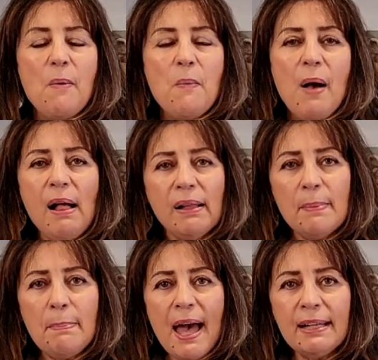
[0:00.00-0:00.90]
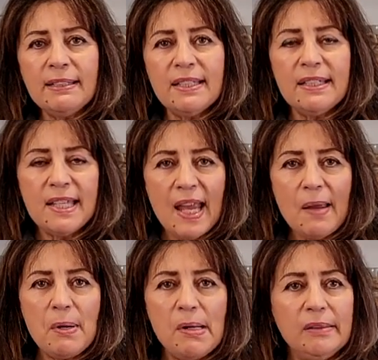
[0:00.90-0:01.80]
Welcome back to the
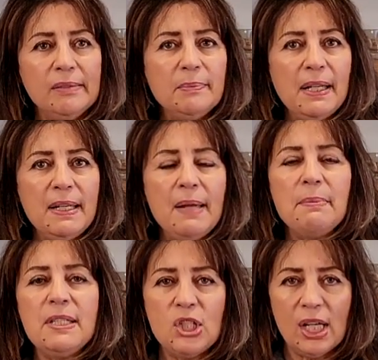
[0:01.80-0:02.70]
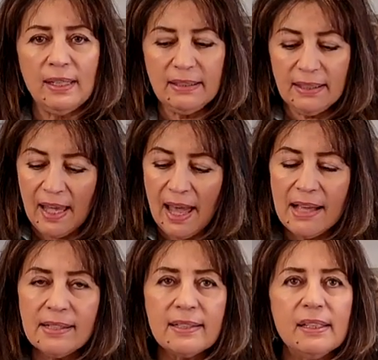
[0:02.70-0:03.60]
table. My name is Jenny
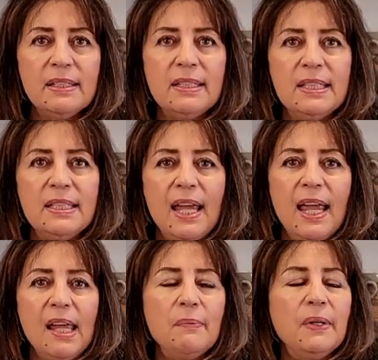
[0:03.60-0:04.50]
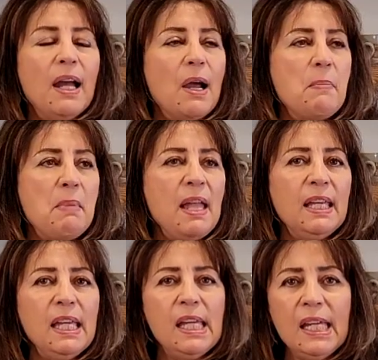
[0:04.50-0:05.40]
Lacasse, and today we are
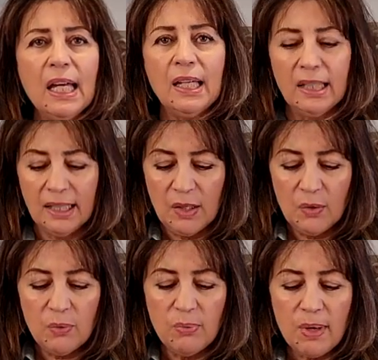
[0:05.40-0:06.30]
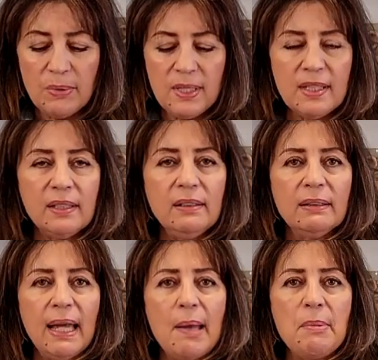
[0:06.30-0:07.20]
making roasted
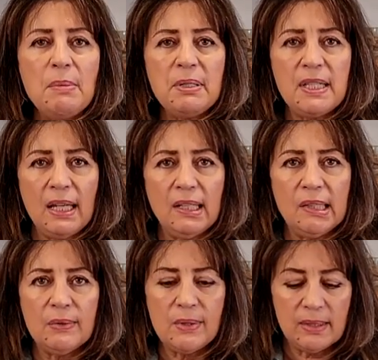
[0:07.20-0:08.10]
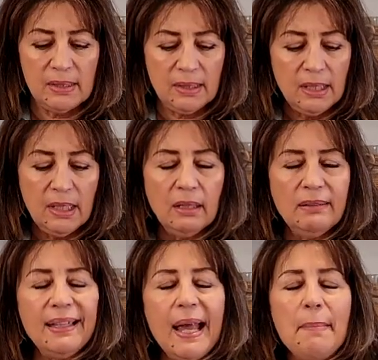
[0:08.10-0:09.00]
lamb and potatoes.
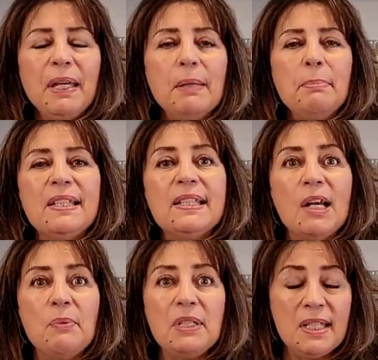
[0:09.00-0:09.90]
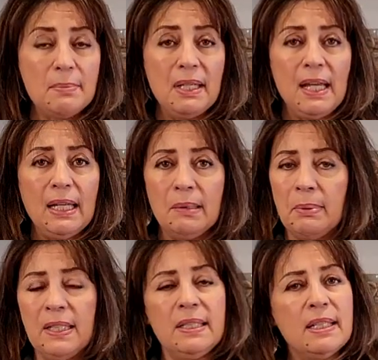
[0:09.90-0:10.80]
Lamb can be so intimidating,
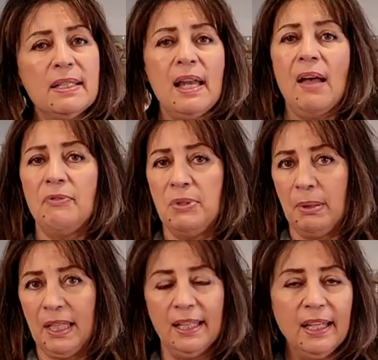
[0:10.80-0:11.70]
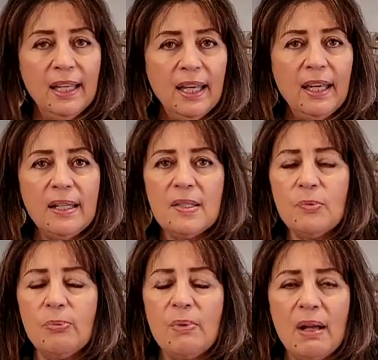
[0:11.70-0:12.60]
but it doesn't have to be. It is
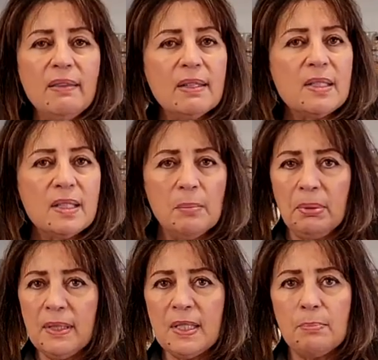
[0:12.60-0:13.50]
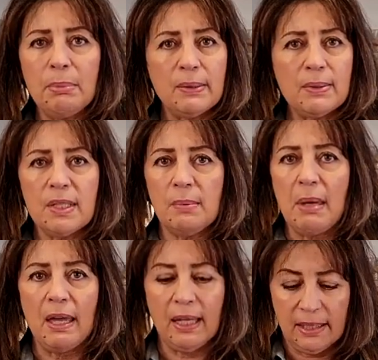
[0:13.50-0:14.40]
one of the simplest meals to
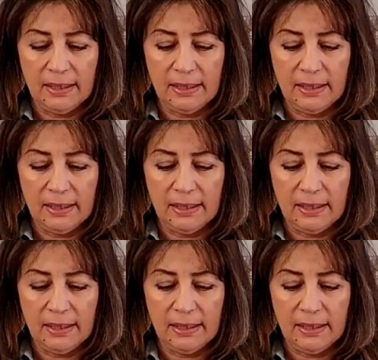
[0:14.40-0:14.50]
make.